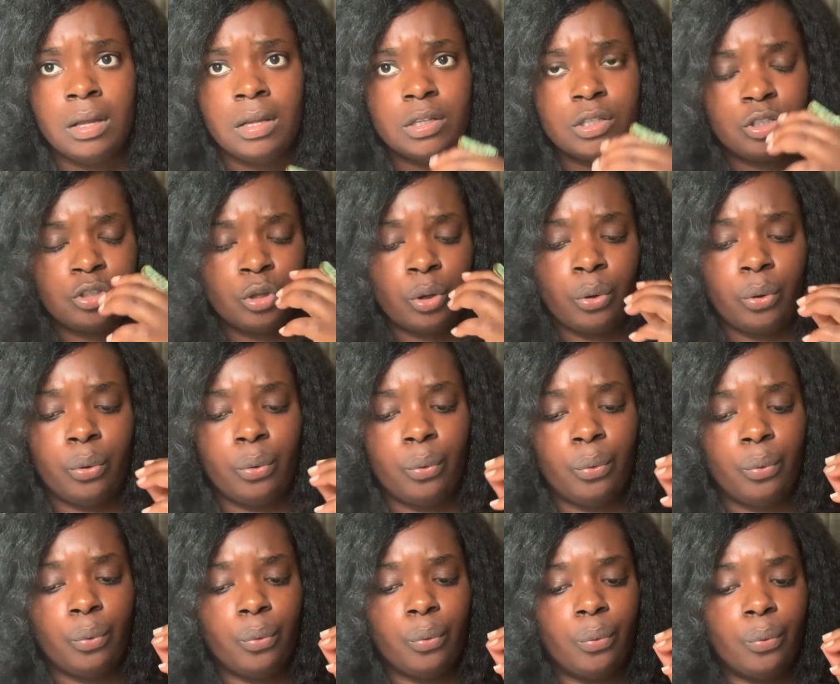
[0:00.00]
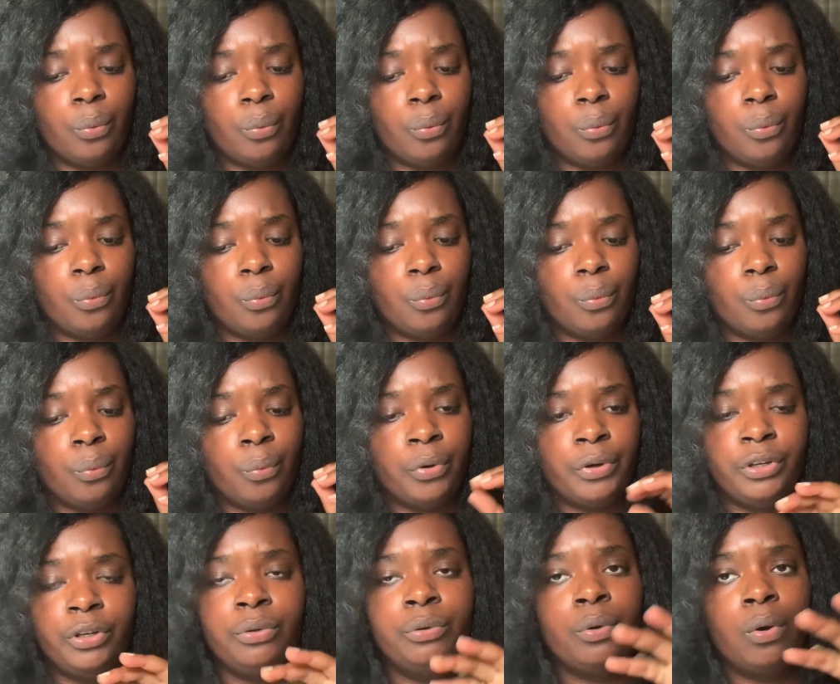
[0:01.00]
So when
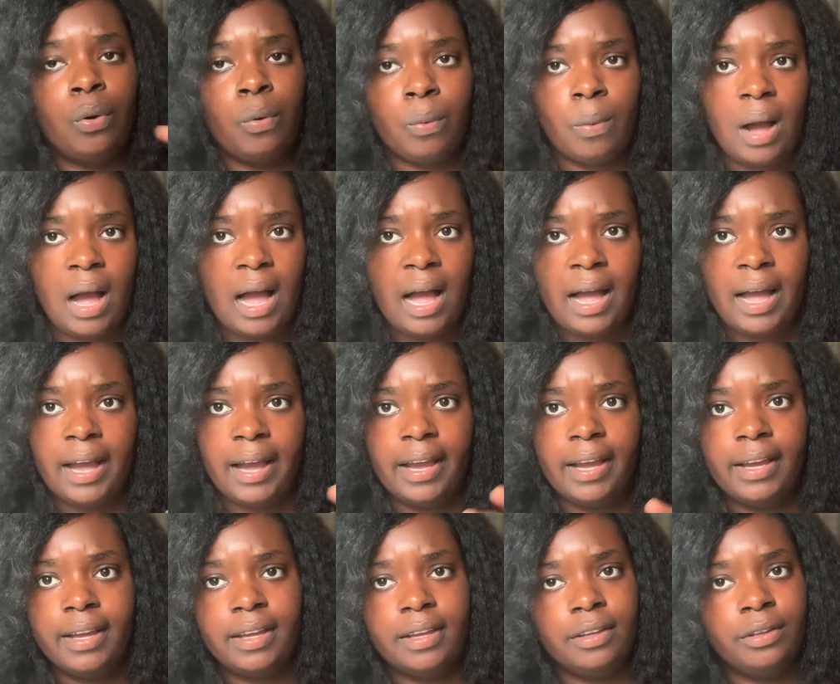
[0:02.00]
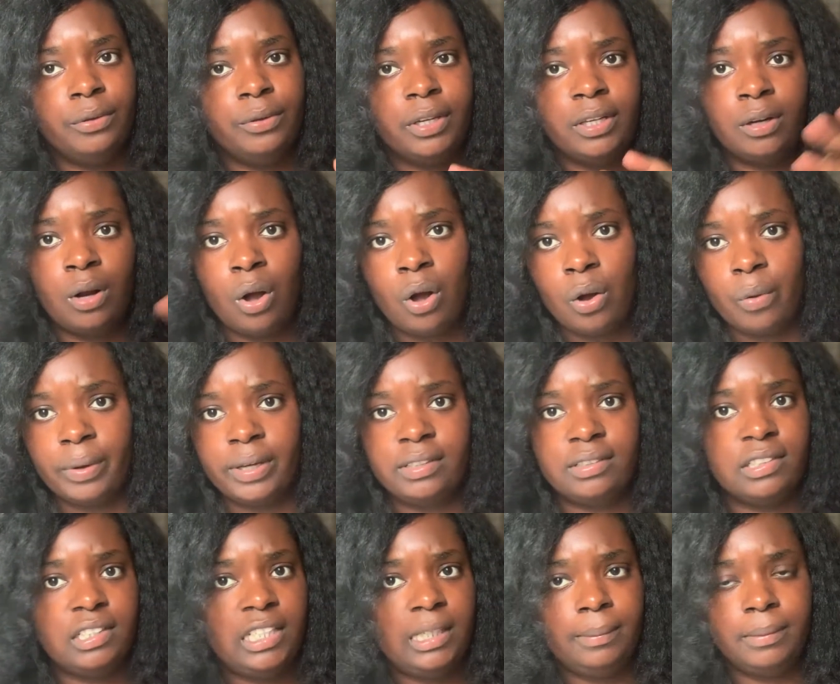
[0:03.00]
you know why, you can always
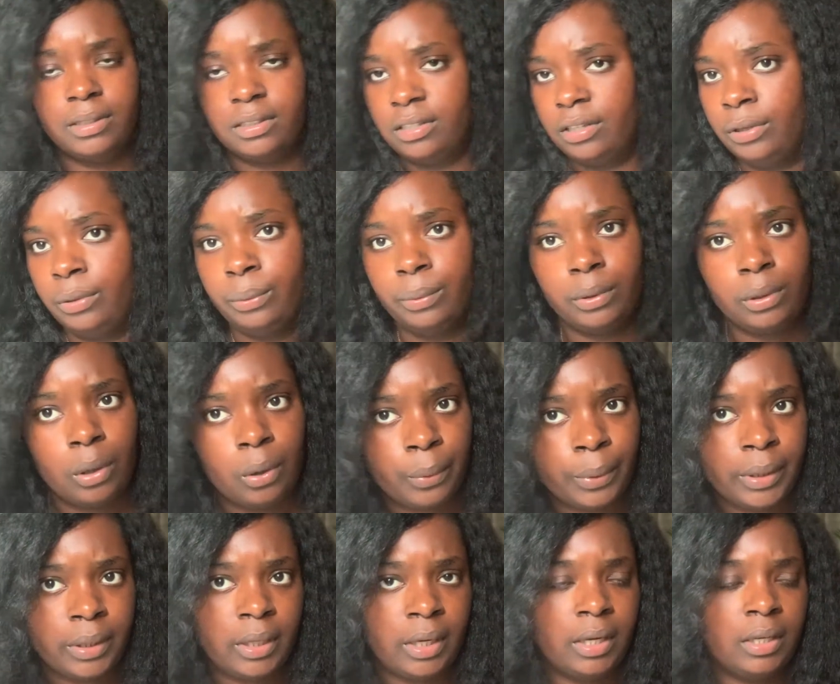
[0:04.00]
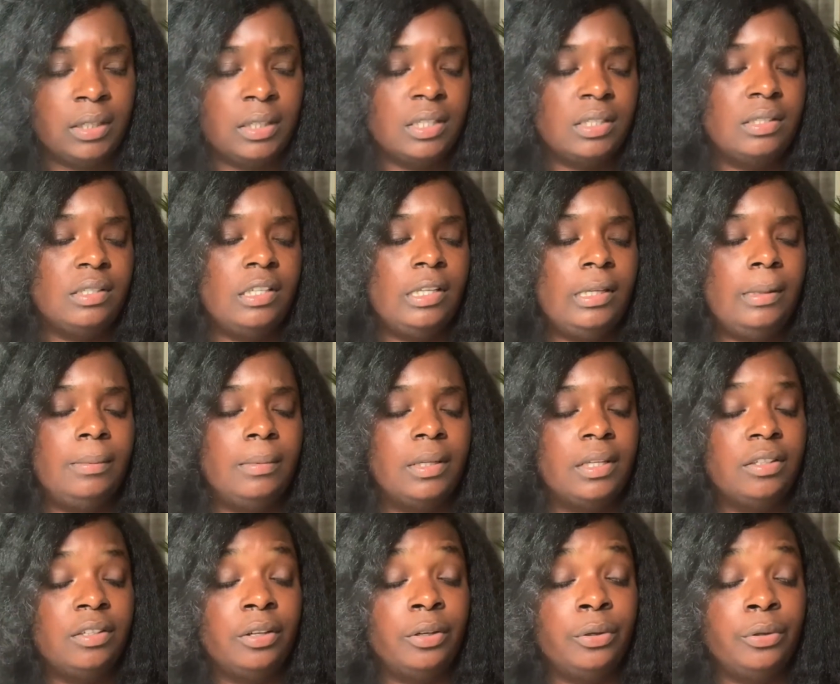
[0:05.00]
continue going and
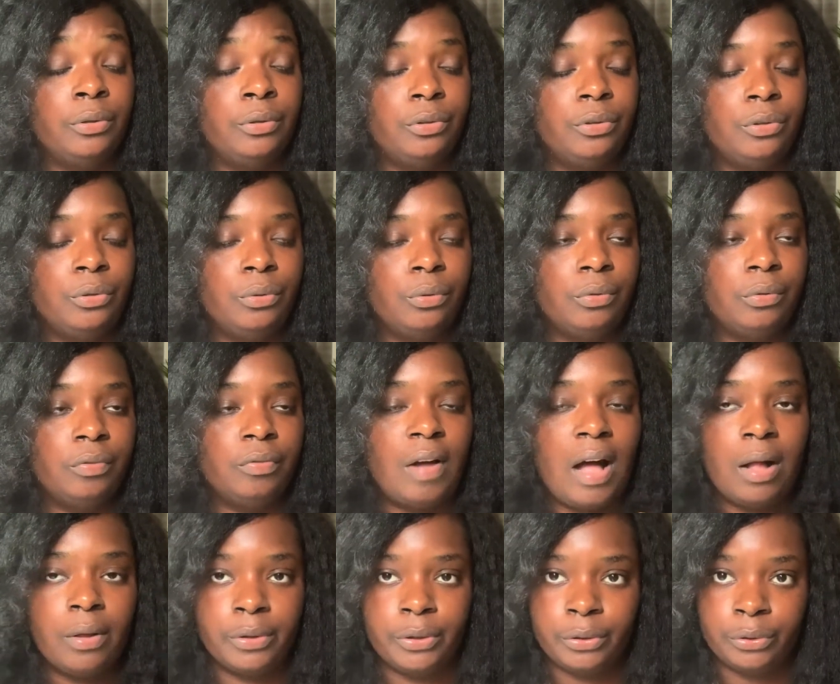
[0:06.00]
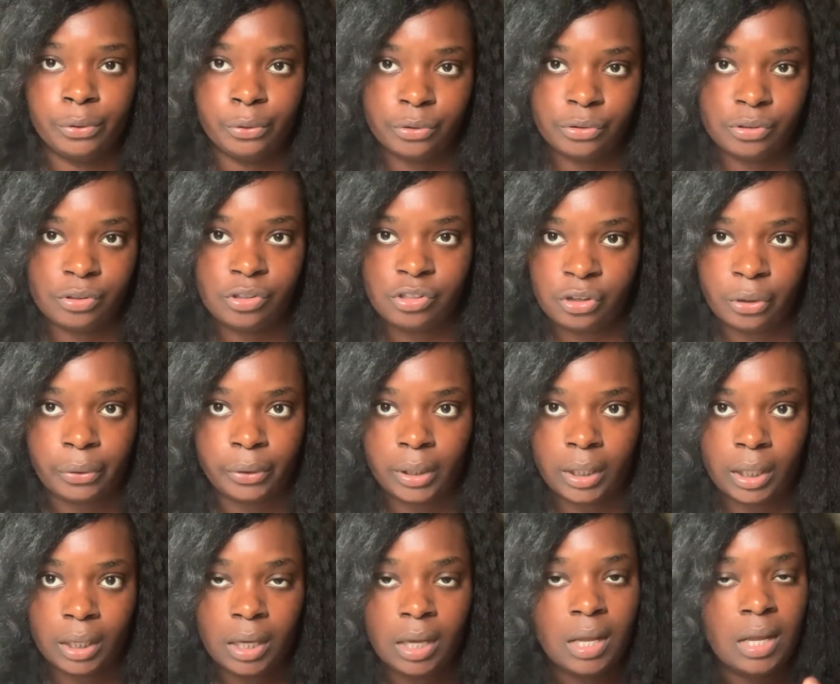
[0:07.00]
continue to follow your nursing journey.